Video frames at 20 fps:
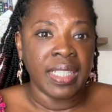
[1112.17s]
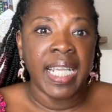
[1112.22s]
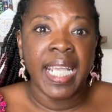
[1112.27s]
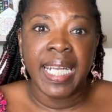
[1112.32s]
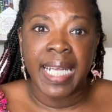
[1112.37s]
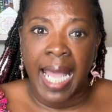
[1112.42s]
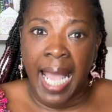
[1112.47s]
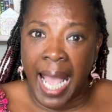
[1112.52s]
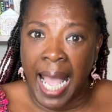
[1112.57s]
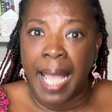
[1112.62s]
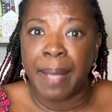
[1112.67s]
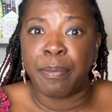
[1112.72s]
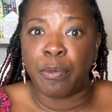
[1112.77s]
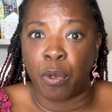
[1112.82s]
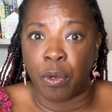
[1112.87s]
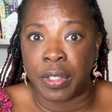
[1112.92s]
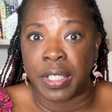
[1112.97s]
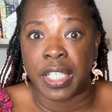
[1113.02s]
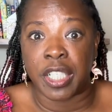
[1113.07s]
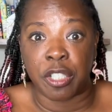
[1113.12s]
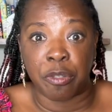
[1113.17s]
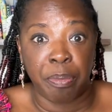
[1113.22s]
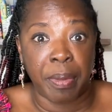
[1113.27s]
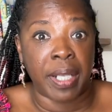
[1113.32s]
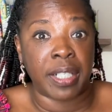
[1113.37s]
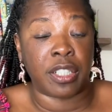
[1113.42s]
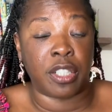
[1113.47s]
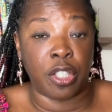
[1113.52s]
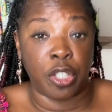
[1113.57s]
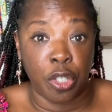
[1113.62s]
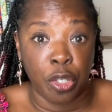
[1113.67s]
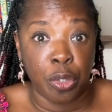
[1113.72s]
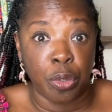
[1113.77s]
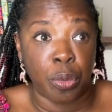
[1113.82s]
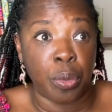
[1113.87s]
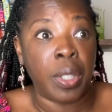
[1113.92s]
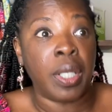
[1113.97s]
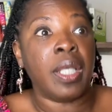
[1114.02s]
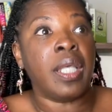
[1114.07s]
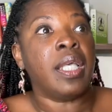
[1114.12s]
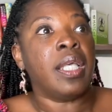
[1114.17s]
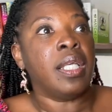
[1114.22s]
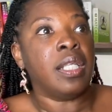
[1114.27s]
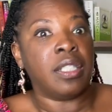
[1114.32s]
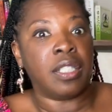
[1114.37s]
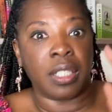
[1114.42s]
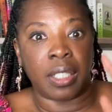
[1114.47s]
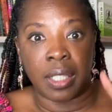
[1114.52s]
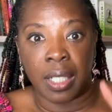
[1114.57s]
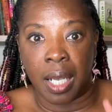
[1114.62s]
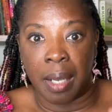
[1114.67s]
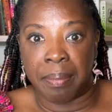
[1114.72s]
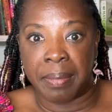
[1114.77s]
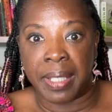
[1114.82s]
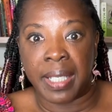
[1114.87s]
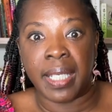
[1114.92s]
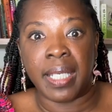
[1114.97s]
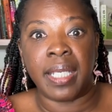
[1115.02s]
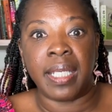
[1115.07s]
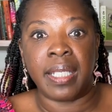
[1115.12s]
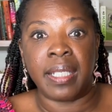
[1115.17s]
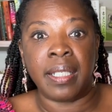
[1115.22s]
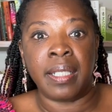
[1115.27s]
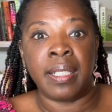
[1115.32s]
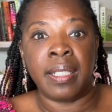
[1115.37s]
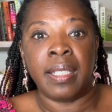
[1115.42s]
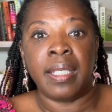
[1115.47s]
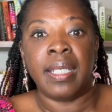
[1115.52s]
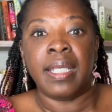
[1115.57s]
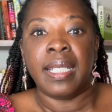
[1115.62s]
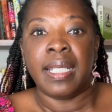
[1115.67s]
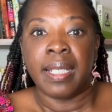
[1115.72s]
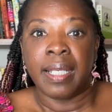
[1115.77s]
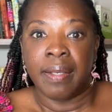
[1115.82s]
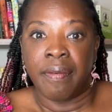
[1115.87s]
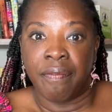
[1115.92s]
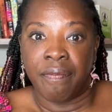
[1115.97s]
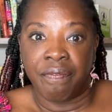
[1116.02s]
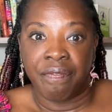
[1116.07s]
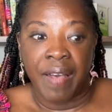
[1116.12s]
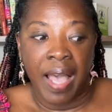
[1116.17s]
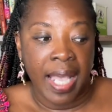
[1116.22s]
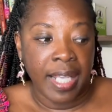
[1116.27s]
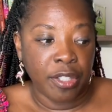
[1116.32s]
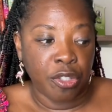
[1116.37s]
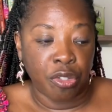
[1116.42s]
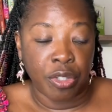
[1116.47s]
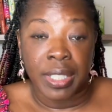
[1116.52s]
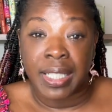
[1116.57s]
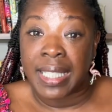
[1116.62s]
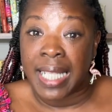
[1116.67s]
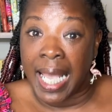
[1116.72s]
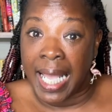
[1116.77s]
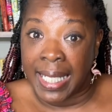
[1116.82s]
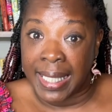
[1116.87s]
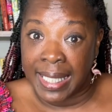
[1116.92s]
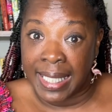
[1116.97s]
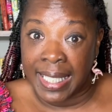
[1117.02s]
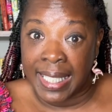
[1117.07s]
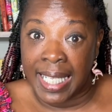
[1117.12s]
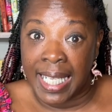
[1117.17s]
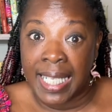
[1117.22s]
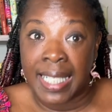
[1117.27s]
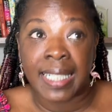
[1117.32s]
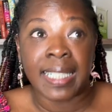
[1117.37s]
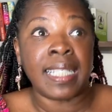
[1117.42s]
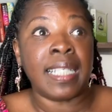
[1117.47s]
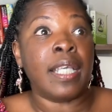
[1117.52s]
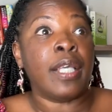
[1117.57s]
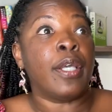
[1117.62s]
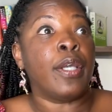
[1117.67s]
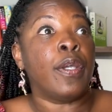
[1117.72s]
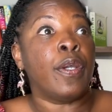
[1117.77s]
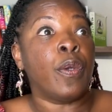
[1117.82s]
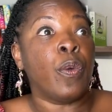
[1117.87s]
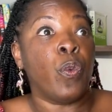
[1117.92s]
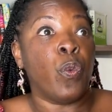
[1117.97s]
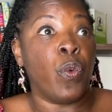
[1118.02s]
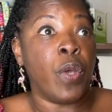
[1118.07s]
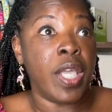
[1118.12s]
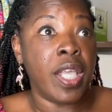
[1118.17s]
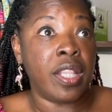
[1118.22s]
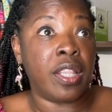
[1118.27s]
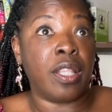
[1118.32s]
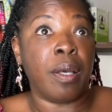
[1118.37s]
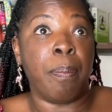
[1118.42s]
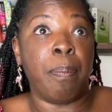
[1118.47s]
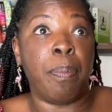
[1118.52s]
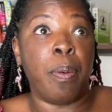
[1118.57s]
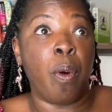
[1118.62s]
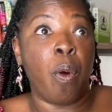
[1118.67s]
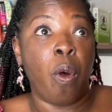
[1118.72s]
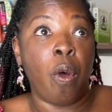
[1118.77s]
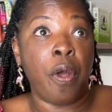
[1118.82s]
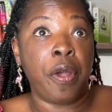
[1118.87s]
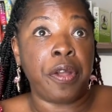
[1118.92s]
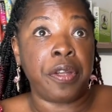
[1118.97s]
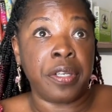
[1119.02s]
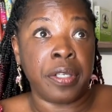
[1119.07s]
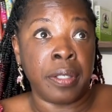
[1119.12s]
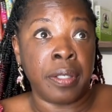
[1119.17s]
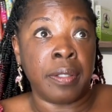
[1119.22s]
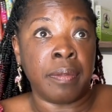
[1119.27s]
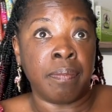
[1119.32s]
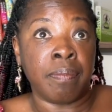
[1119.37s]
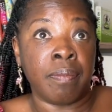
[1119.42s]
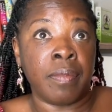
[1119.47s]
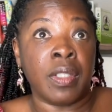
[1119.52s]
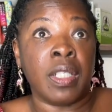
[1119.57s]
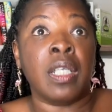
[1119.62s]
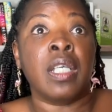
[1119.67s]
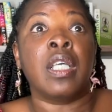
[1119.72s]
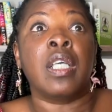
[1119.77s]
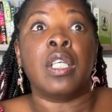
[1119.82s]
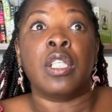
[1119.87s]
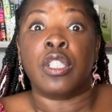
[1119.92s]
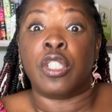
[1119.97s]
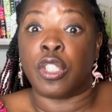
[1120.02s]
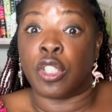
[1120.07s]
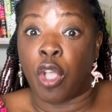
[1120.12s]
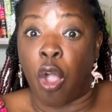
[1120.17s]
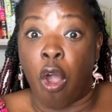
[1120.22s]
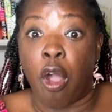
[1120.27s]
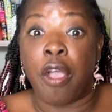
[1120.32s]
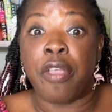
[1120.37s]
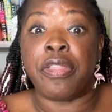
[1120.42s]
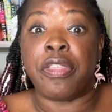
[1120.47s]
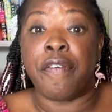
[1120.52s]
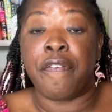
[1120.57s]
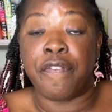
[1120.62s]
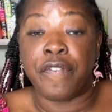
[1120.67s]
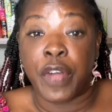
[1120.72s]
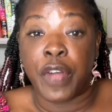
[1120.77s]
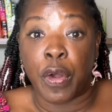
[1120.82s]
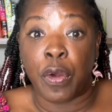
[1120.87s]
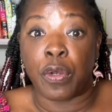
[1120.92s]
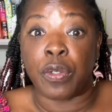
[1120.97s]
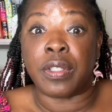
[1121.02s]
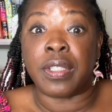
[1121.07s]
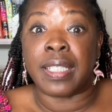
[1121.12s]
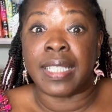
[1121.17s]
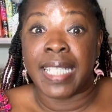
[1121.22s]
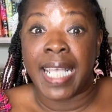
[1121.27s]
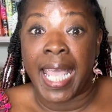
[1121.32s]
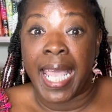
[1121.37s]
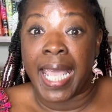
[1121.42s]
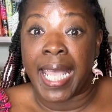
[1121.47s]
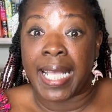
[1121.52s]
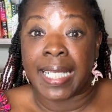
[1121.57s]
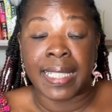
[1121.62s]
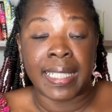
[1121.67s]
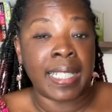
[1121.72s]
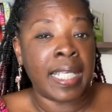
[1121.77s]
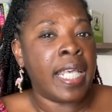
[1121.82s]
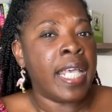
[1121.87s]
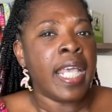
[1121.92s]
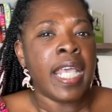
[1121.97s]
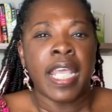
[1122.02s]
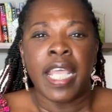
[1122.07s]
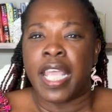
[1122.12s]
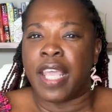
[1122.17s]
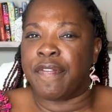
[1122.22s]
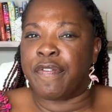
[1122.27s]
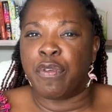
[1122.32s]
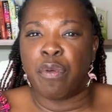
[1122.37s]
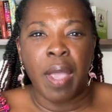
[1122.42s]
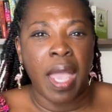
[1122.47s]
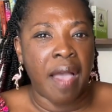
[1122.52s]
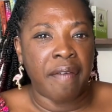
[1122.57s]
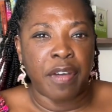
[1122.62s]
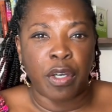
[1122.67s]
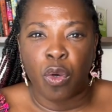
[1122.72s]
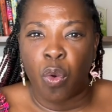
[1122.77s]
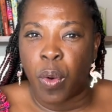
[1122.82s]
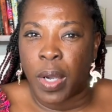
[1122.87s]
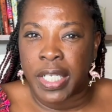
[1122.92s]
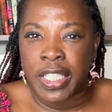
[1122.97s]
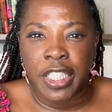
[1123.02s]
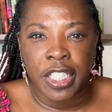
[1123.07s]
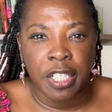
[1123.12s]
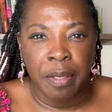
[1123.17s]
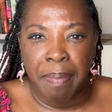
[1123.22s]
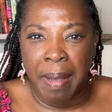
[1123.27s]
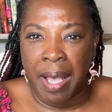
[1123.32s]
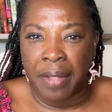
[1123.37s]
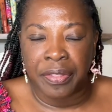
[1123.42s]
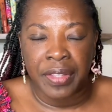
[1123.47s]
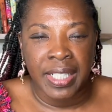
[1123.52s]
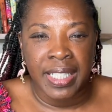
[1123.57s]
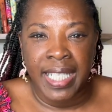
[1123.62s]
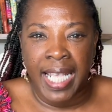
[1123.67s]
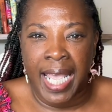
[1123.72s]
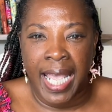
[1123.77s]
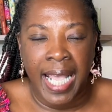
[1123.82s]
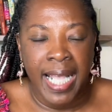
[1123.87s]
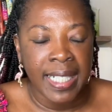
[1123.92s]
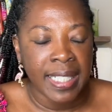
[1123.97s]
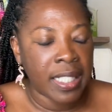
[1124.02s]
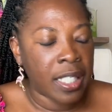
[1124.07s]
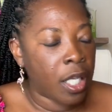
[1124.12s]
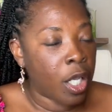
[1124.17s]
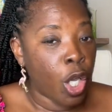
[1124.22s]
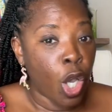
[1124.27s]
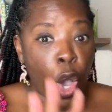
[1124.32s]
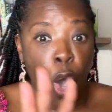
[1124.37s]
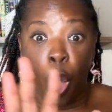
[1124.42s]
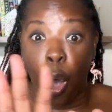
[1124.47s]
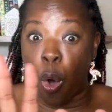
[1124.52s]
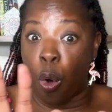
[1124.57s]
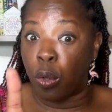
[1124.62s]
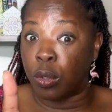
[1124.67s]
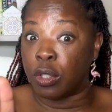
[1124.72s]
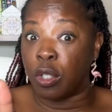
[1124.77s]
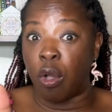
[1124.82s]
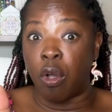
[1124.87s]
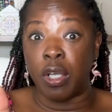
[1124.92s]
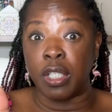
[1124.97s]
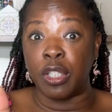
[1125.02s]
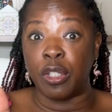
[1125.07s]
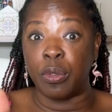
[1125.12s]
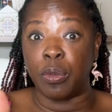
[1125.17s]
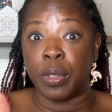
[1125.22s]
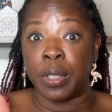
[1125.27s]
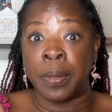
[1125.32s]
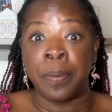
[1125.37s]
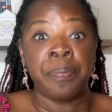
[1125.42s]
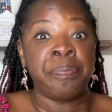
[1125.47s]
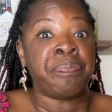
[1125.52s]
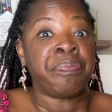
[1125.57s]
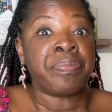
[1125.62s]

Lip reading: and I'm going to expect you to come in, find your assigned seat, read the board, start the first task. If you have a question about the task, hold on to it.